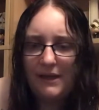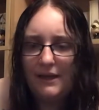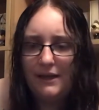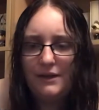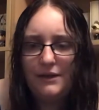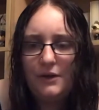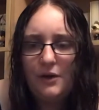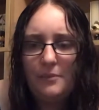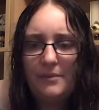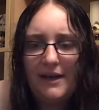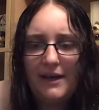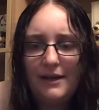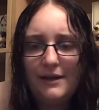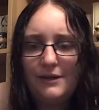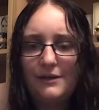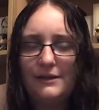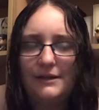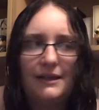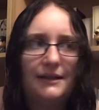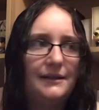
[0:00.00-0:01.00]
My Indigo
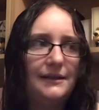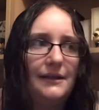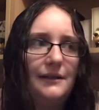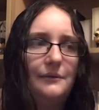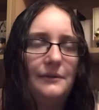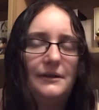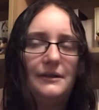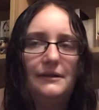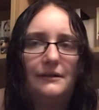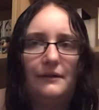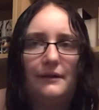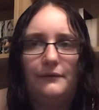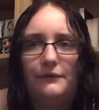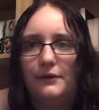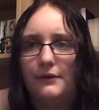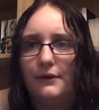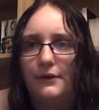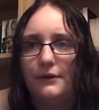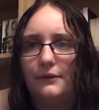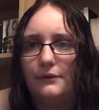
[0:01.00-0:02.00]
package says that it was
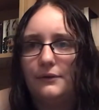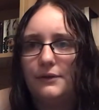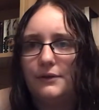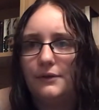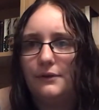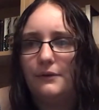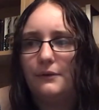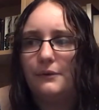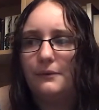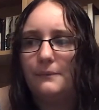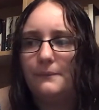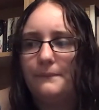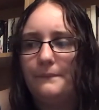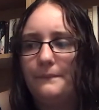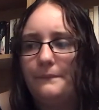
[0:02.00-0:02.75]
delivered though, so